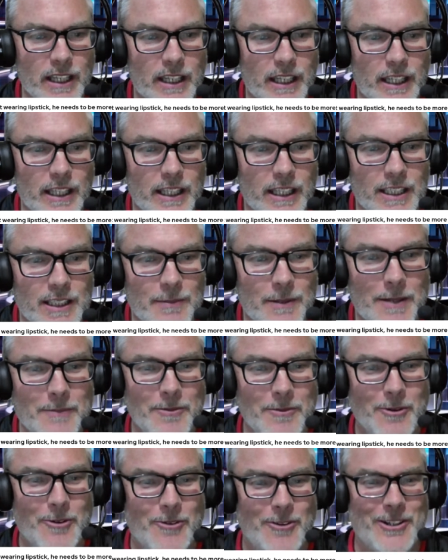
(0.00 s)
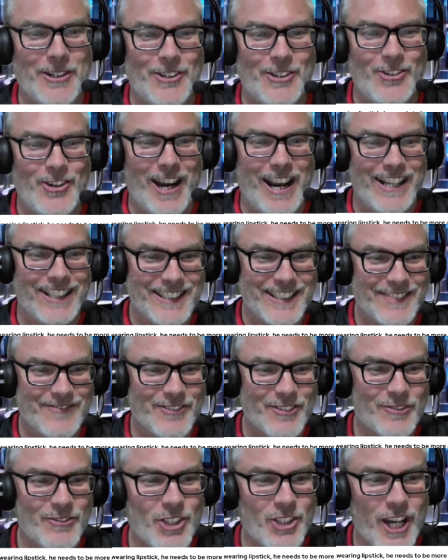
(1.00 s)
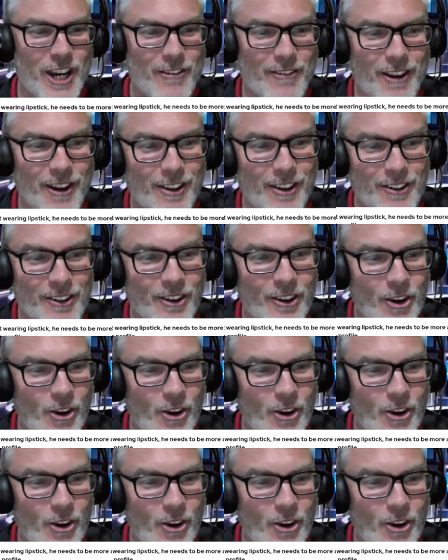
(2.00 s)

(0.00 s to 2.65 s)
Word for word: He needs to be more attractive than Gerrard,